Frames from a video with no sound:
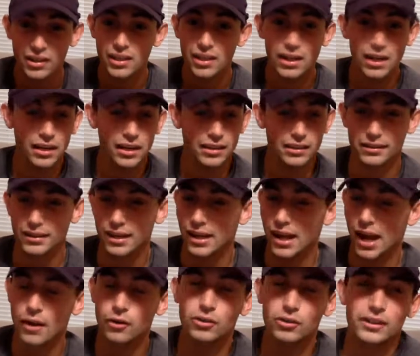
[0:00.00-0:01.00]

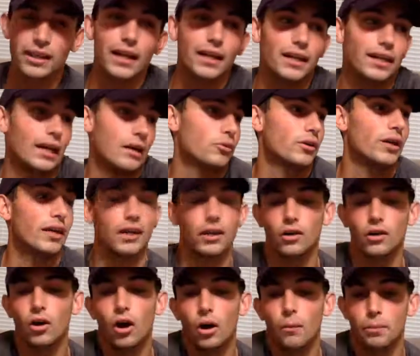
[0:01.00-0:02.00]
I don't get it. I don't get it at
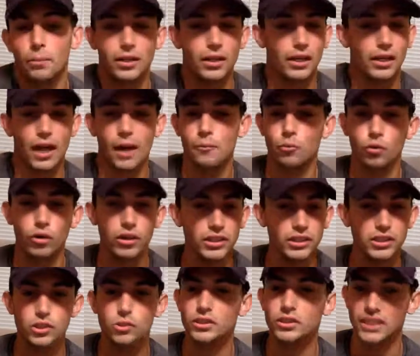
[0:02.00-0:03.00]
all. But look, I'm
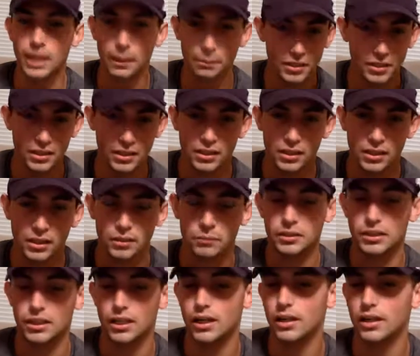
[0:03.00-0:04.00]
willing to accept it
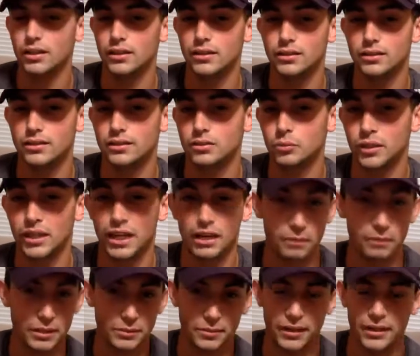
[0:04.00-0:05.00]
because we're gonna have
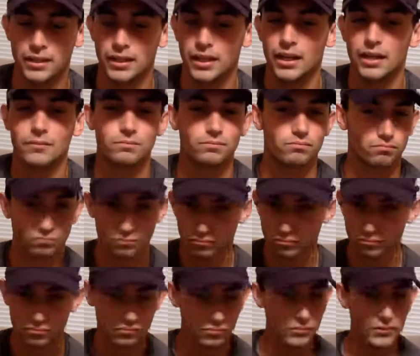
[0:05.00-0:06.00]
baseball. And
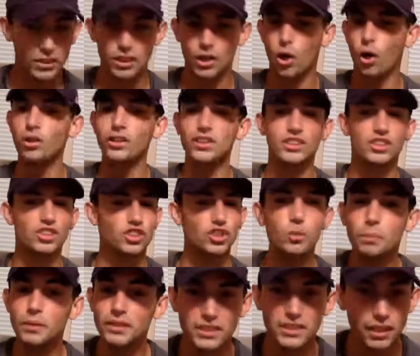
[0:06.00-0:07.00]
all this
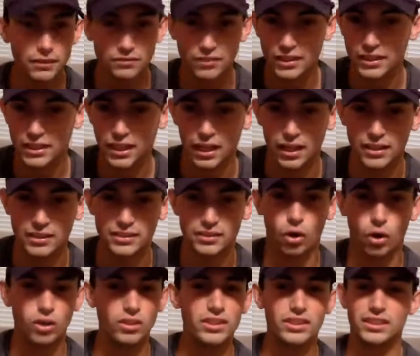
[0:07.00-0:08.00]
stupid stuff that he does,
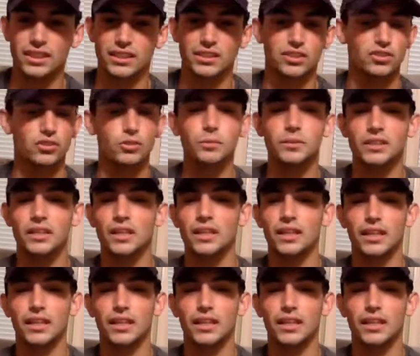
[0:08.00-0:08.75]
all this like stupid,